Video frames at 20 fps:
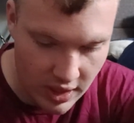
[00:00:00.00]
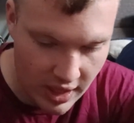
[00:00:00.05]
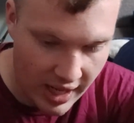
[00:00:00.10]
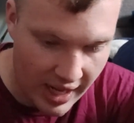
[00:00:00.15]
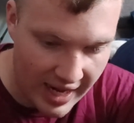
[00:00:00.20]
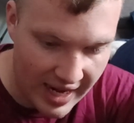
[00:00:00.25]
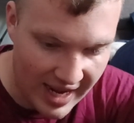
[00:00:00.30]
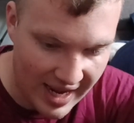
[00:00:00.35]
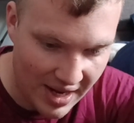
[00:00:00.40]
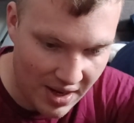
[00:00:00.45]

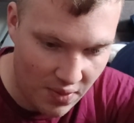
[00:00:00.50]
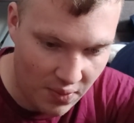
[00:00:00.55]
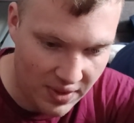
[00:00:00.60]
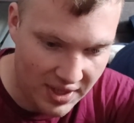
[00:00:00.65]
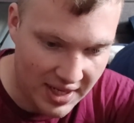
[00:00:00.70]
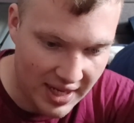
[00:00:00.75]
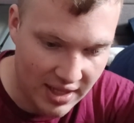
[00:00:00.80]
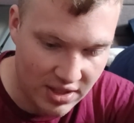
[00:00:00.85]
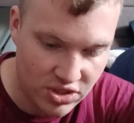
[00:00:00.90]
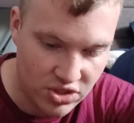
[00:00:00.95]
And then we
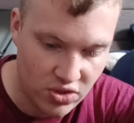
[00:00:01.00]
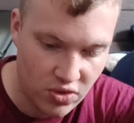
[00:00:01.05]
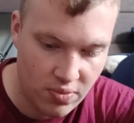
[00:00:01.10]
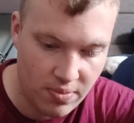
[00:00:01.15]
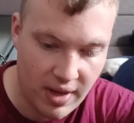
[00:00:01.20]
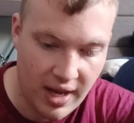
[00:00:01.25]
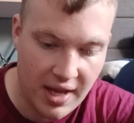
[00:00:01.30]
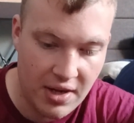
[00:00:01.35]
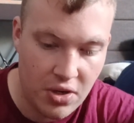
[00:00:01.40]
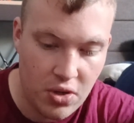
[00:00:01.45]
get to
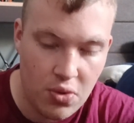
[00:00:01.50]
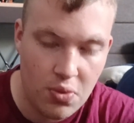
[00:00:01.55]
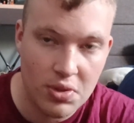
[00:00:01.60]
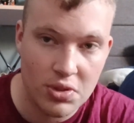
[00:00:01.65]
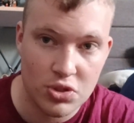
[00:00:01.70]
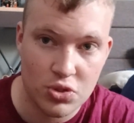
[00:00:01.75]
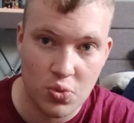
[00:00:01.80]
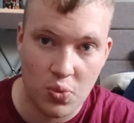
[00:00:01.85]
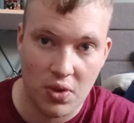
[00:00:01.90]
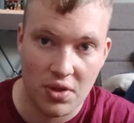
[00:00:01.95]
my
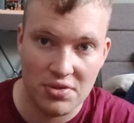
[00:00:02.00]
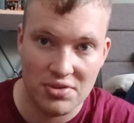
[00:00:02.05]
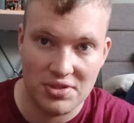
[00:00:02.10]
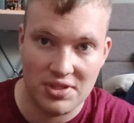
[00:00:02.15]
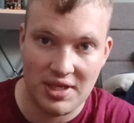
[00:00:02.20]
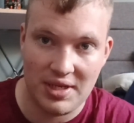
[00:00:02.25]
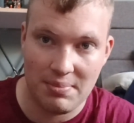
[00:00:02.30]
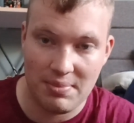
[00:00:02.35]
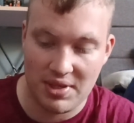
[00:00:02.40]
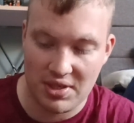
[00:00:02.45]
newest wand
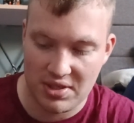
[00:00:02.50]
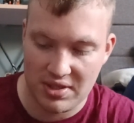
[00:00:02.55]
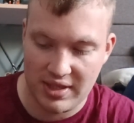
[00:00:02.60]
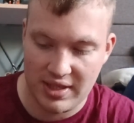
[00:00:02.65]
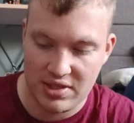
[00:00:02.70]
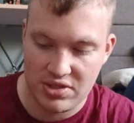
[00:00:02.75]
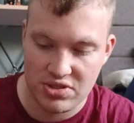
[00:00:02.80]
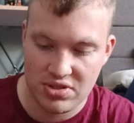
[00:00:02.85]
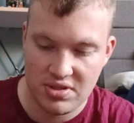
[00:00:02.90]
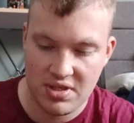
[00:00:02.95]
in my
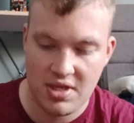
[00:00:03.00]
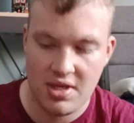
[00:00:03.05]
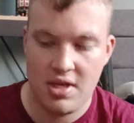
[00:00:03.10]
collection,